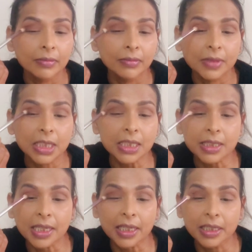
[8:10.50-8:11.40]

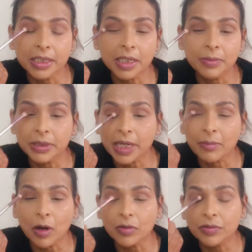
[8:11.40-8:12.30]
Just take little bit
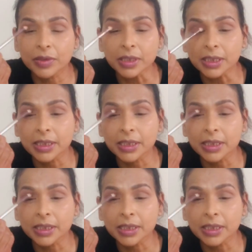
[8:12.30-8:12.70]
amount first,